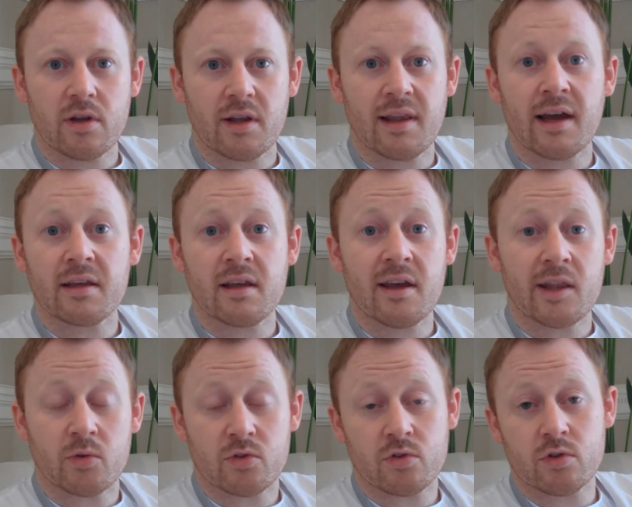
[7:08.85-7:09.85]
It, that year,
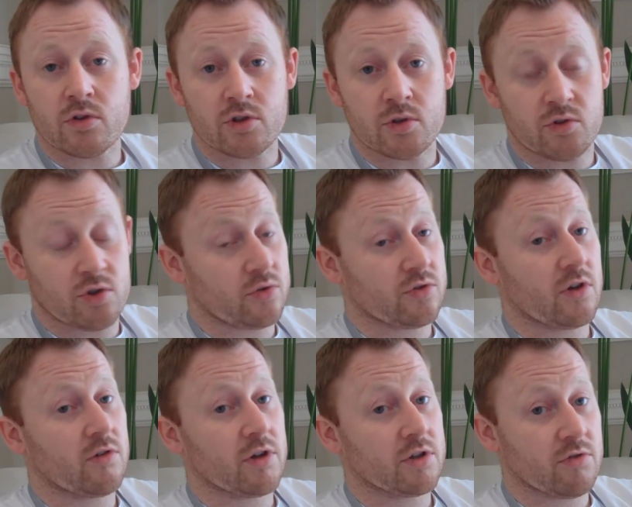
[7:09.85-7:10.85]
there was no new
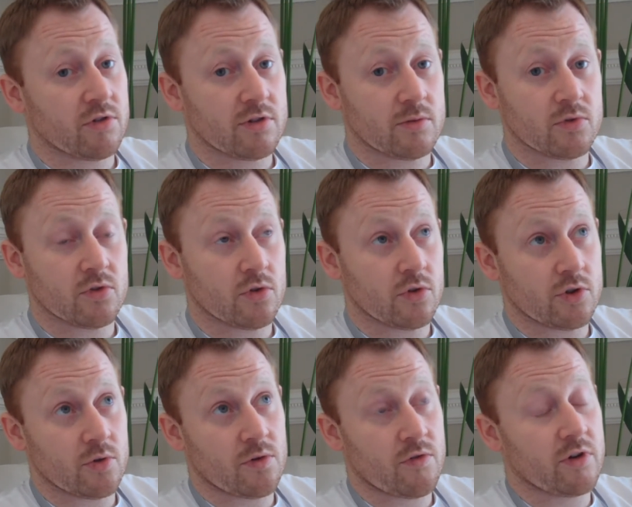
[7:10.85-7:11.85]
two-star restaurants. There was no
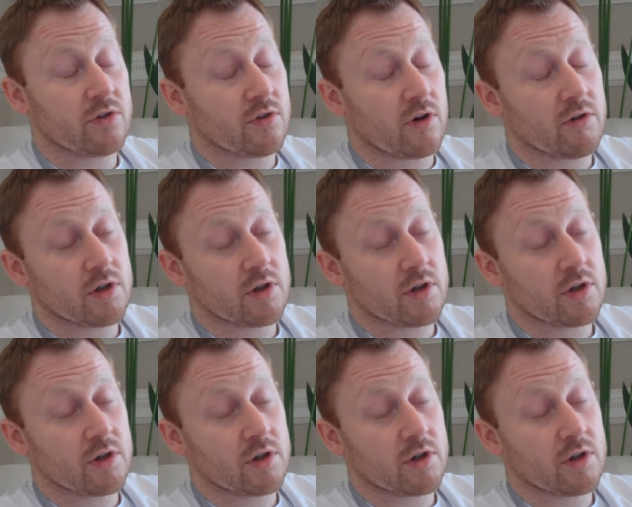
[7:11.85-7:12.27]
new three-star